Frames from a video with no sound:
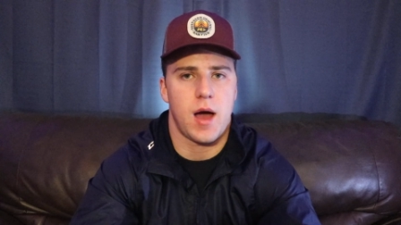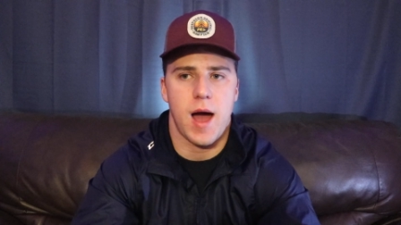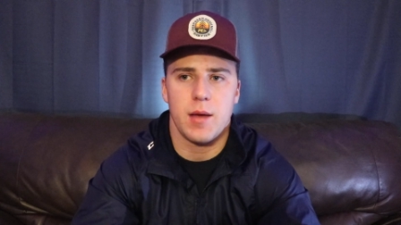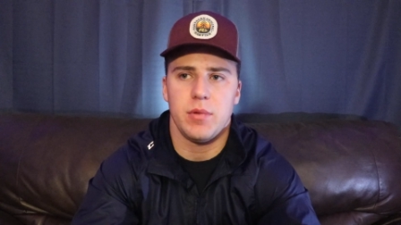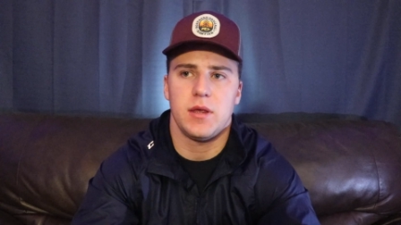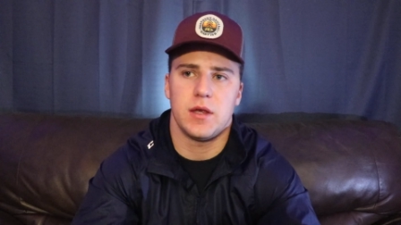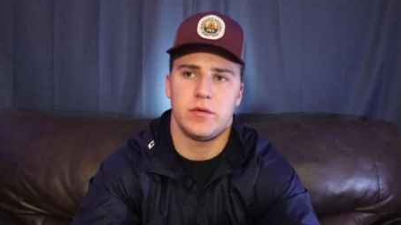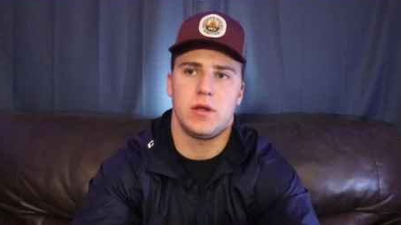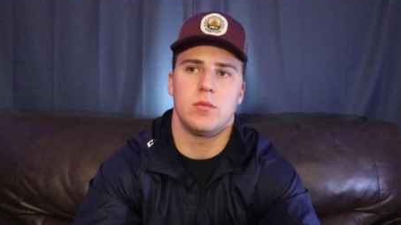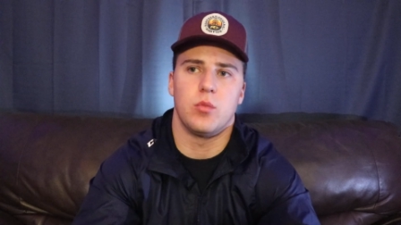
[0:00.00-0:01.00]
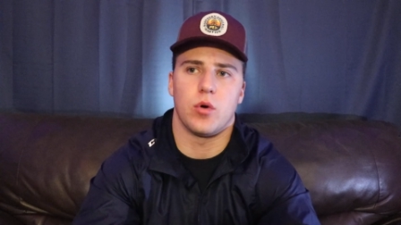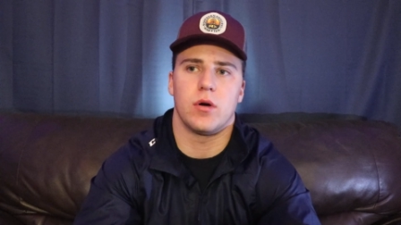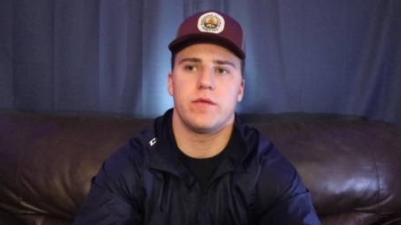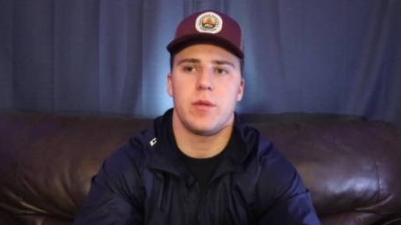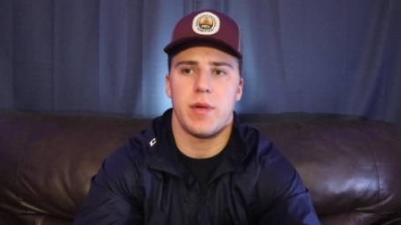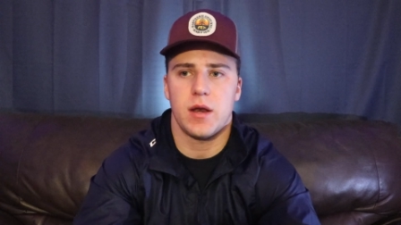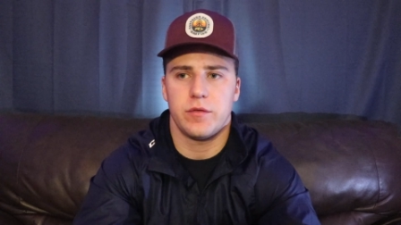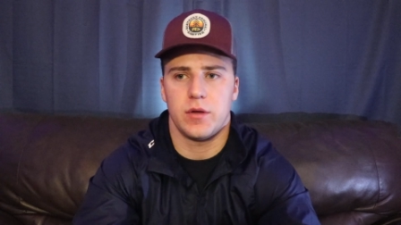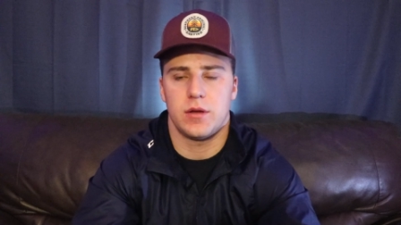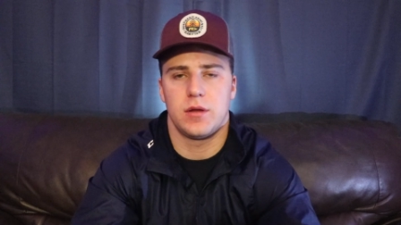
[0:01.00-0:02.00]
I'd be giving more of the
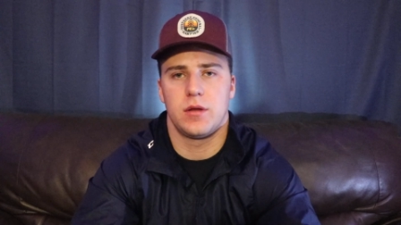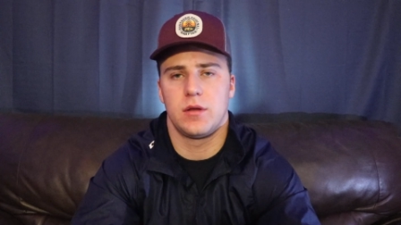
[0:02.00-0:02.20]
benefit.